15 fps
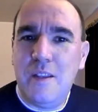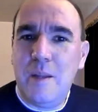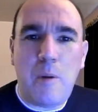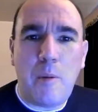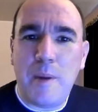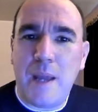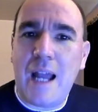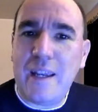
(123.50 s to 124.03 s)
they're
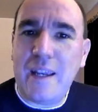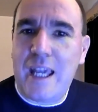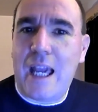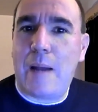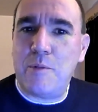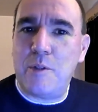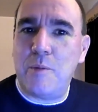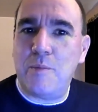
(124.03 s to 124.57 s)
probably
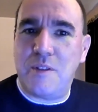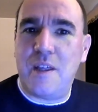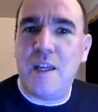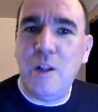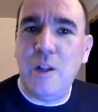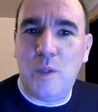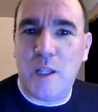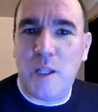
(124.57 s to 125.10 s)
handicapped up to the
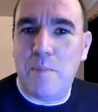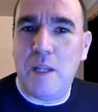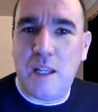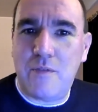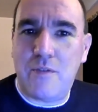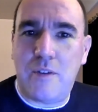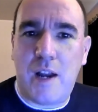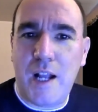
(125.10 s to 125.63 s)
hilt when they're
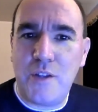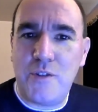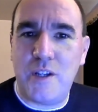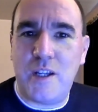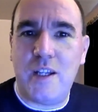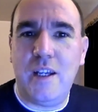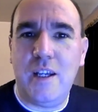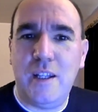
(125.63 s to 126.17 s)
bidding for a
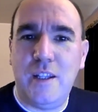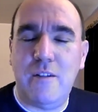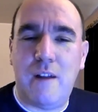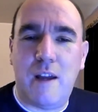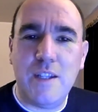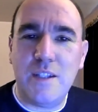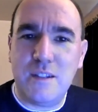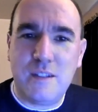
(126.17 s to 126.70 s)
hat-trick in the
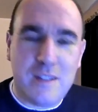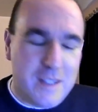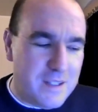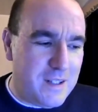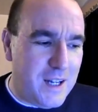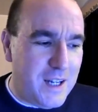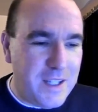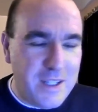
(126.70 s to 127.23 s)
race. And
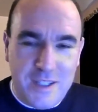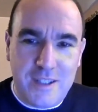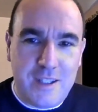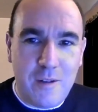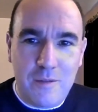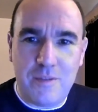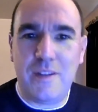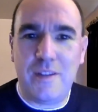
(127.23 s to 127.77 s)
I actually
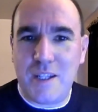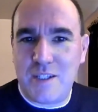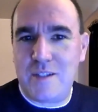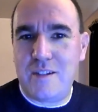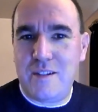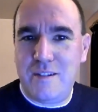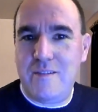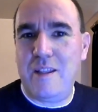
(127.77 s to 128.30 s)
don't think that
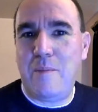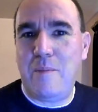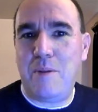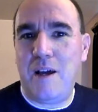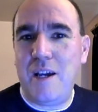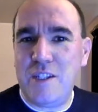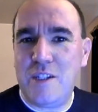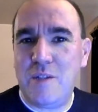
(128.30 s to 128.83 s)

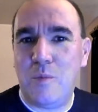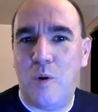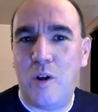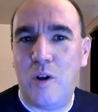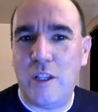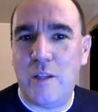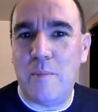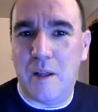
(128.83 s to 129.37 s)
applies to Walk
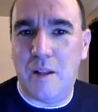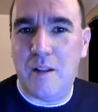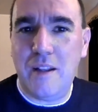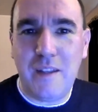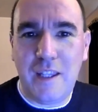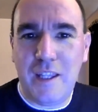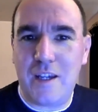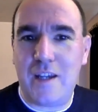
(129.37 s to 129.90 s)
in the Mill. I
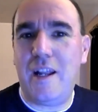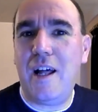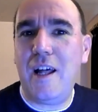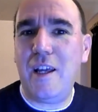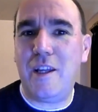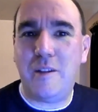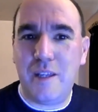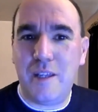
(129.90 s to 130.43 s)
think you can
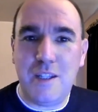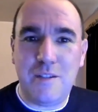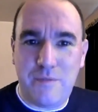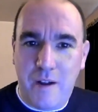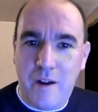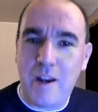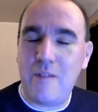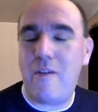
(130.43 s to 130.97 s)
argue that he's
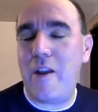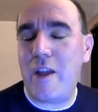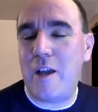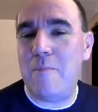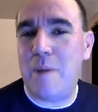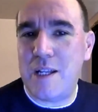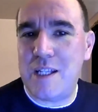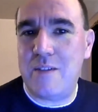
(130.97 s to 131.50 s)
very, very
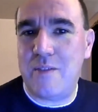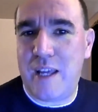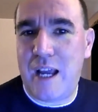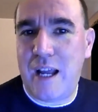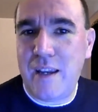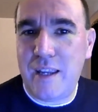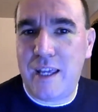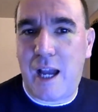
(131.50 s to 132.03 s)
competitively
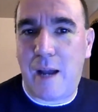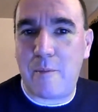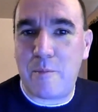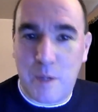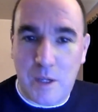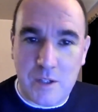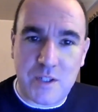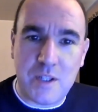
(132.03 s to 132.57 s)
handicapped,
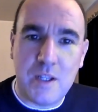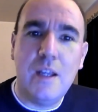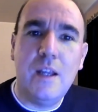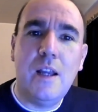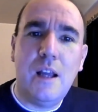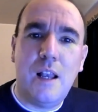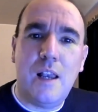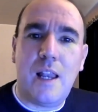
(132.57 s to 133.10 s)
because
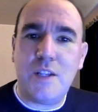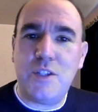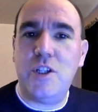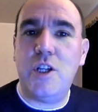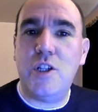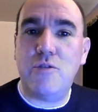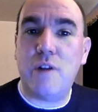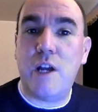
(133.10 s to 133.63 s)
last
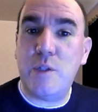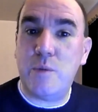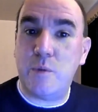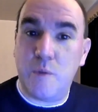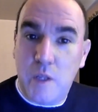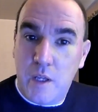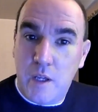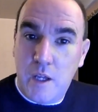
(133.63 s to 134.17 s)
year's race
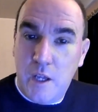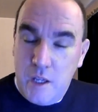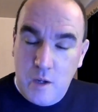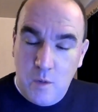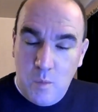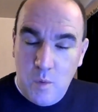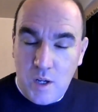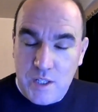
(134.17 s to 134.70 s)

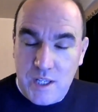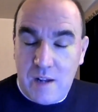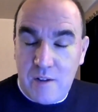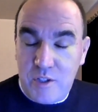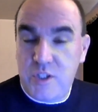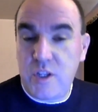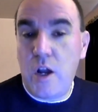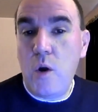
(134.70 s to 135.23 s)
worked
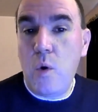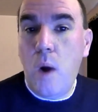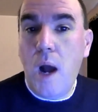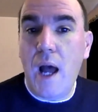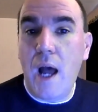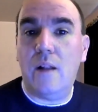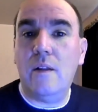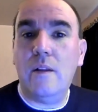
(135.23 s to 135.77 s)
out so
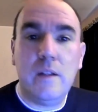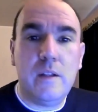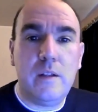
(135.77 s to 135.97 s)
well.